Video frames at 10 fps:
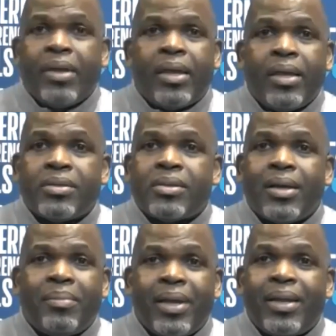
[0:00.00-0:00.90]
he's,
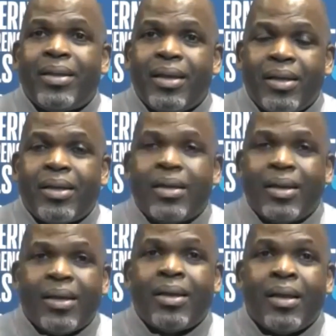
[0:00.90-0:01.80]
I mean,
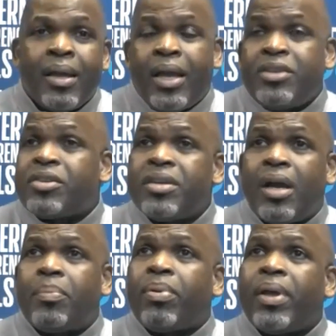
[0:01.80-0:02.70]
he's a
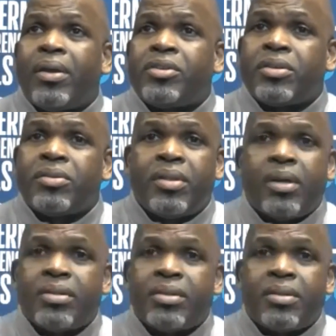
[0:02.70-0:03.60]
young player, so
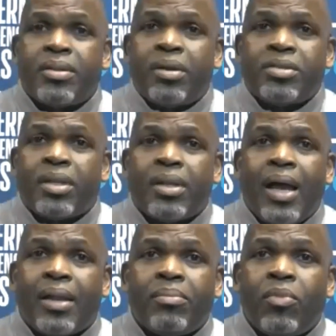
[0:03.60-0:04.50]
there, there's a
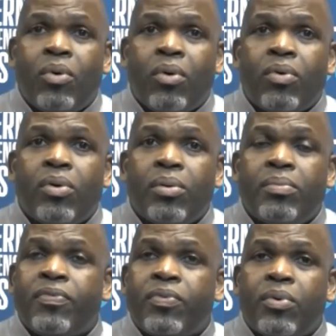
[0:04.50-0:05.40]
lot more
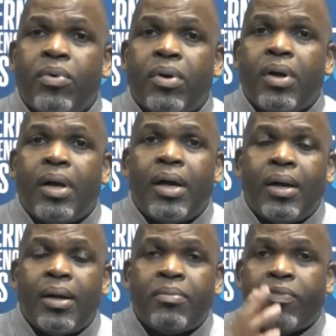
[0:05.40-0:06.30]
room for, uh,
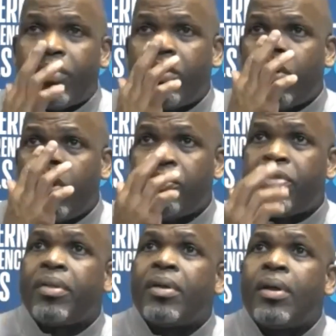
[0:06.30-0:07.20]
for
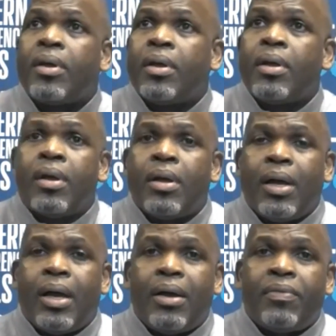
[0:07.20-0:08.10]
growth
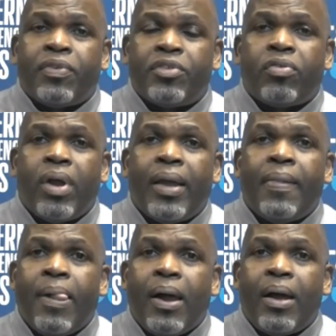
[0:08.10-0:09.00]
uh, for Trey.
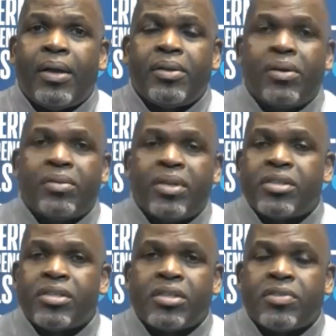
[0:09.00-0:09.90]
Uh, you know,
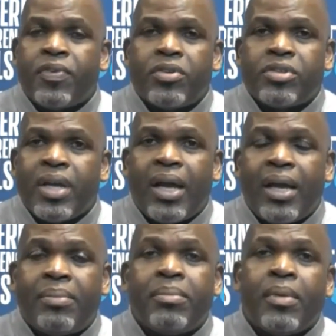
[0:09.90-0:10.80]
this is the first
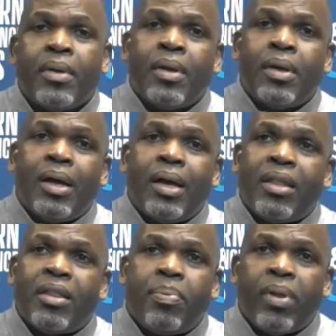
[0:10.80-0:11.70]
time uh,
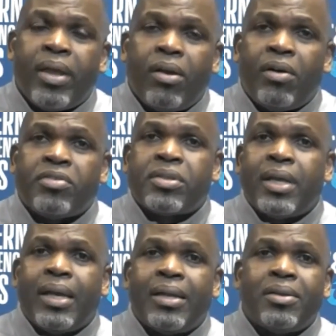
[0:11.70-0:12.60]
in the playoffs,
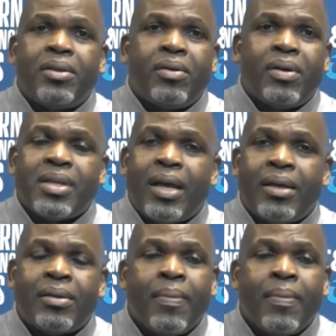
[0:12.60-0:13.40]
and you know, as I